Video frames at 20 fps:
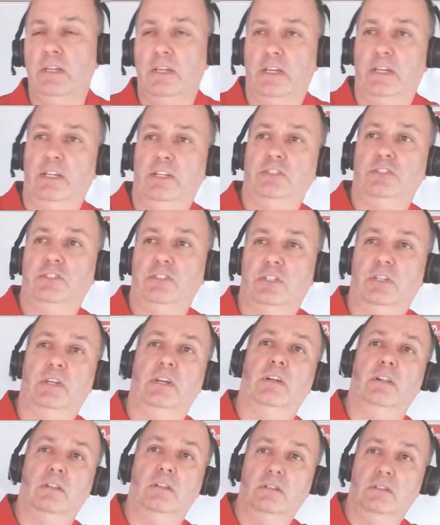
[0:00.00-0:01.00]
is
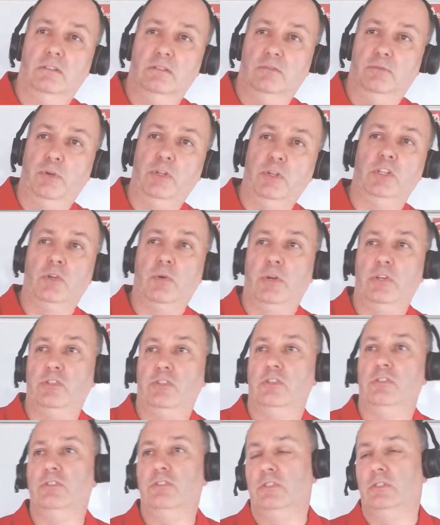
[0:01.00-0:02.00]
I'll read the
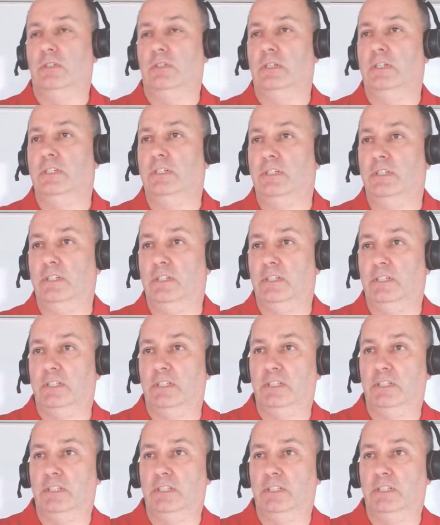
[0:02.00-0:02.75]
questions and